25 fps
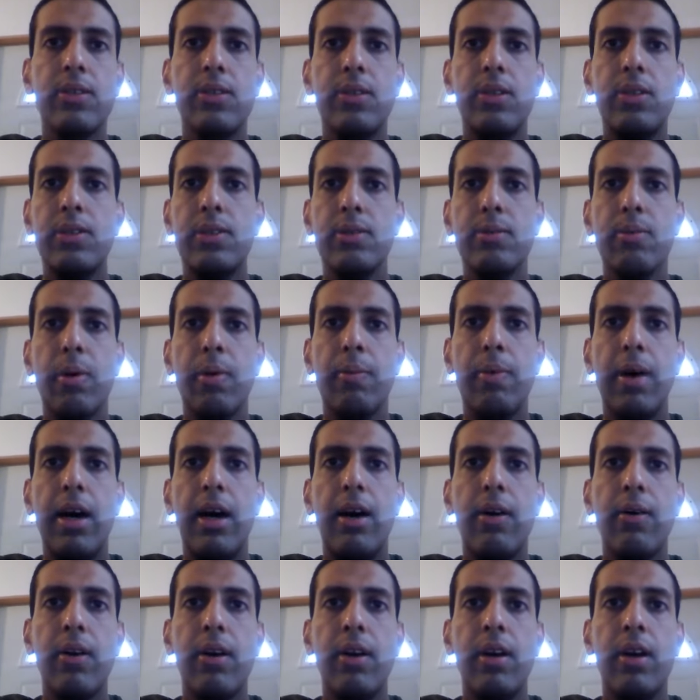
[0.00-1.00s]
usable
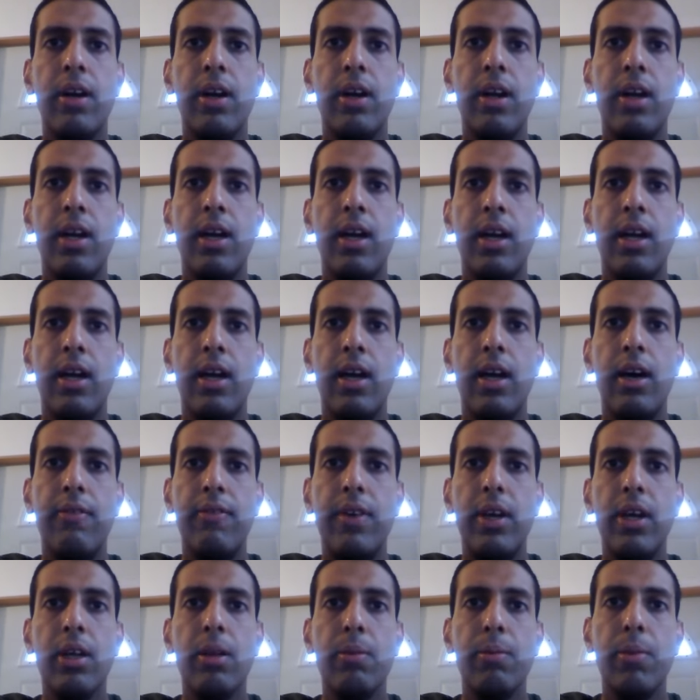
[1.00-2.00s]
power
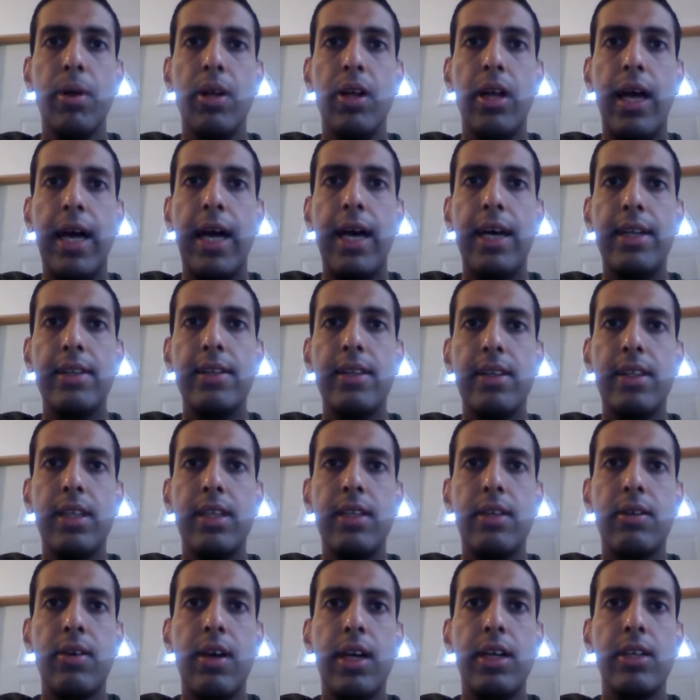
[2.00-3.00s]
available at the
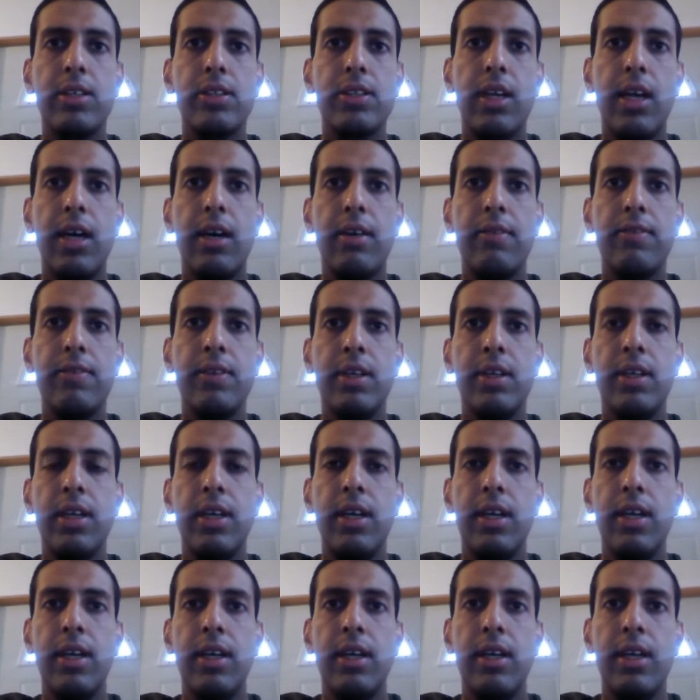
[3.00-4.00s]
crankshaft.
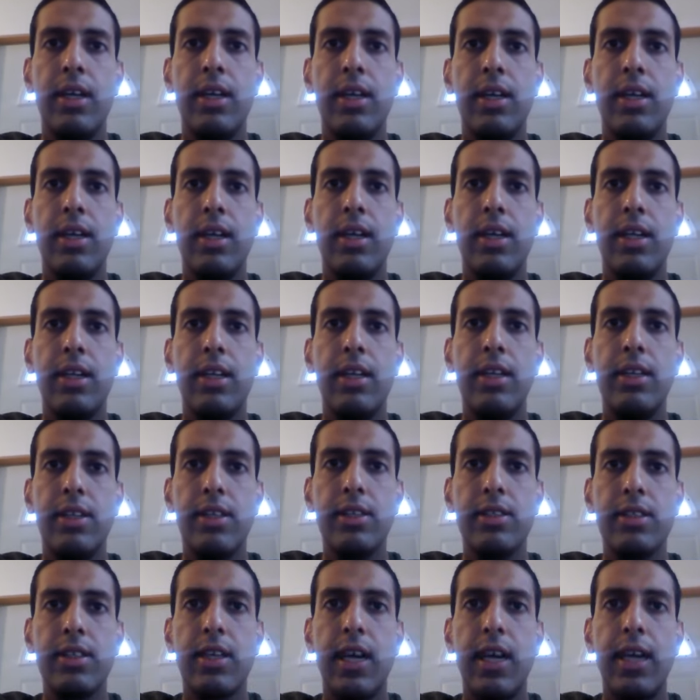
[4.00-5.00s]
In
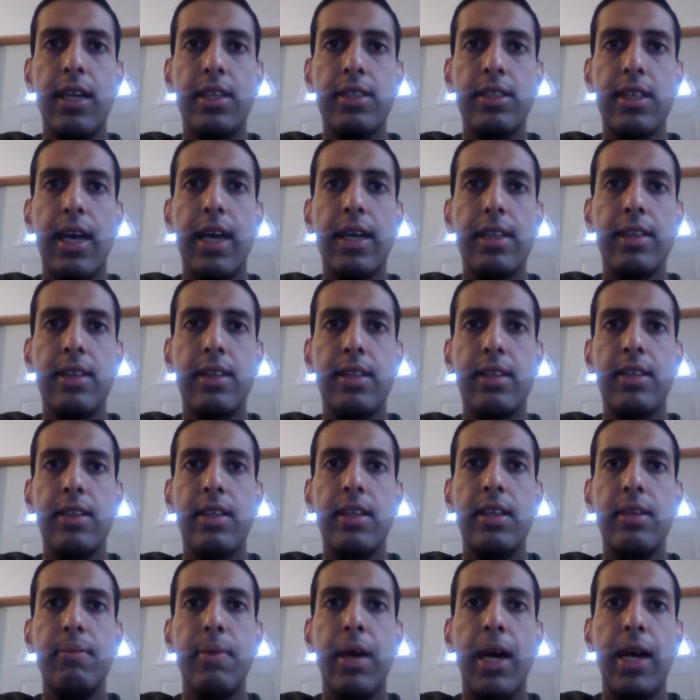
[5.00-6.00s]
this case, at
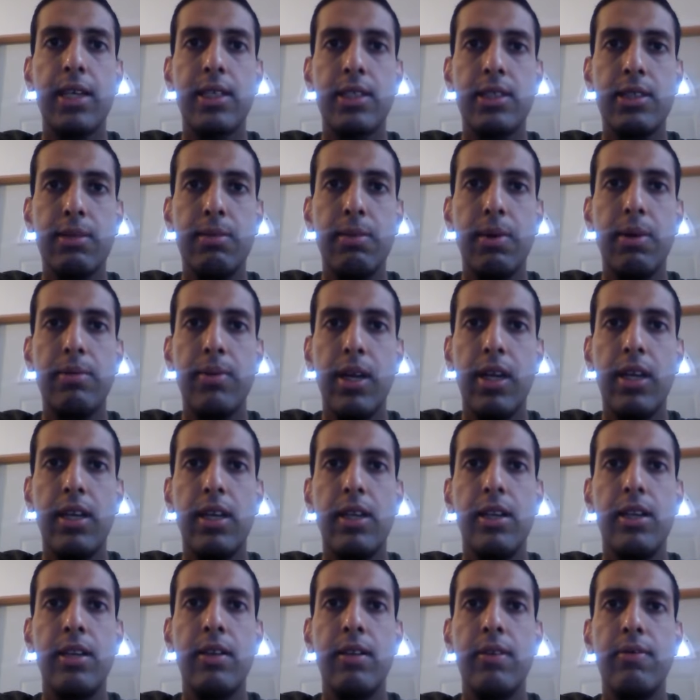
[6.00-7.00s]
the maximum rated
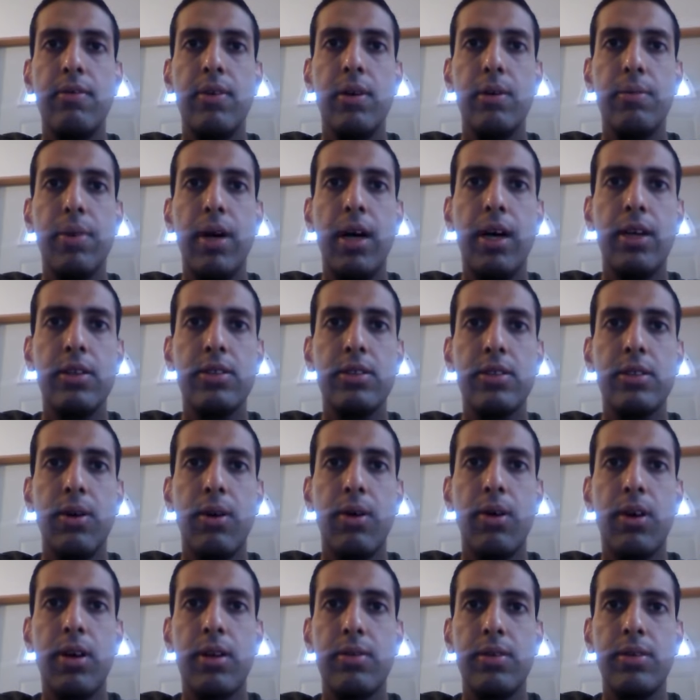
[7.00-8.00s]
foot-pounds
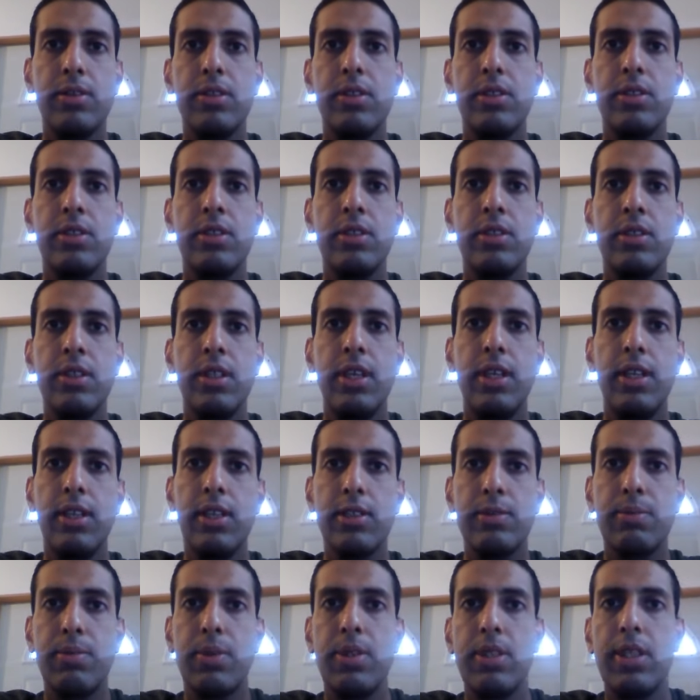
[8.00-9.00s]
torque, which is in this
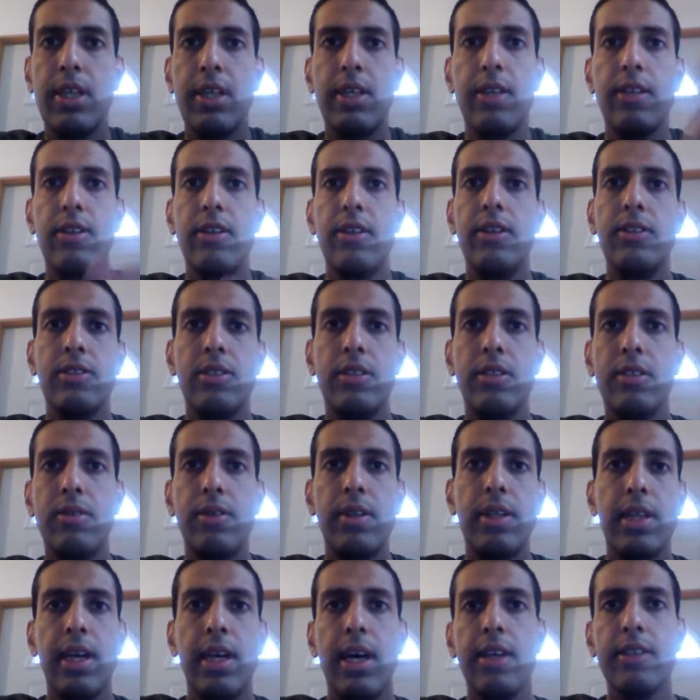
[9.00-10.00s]
particular engine
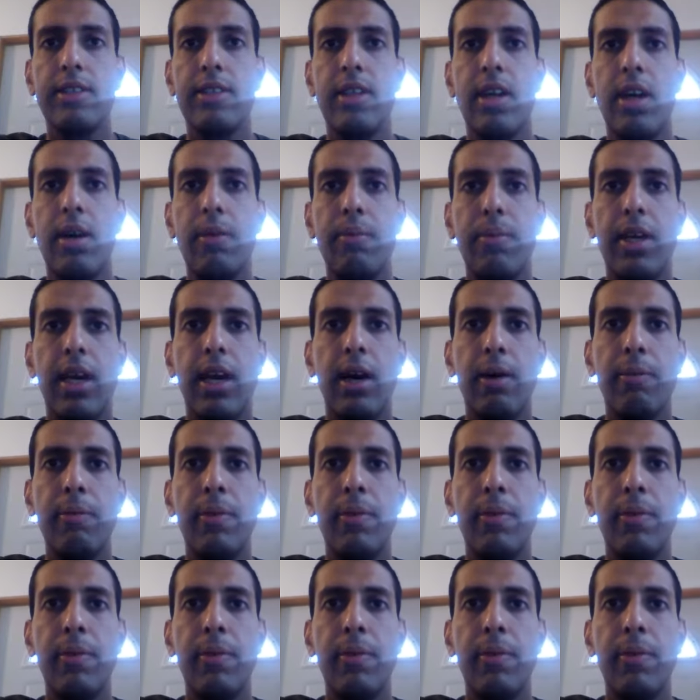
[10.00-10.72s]
3,000 RPM.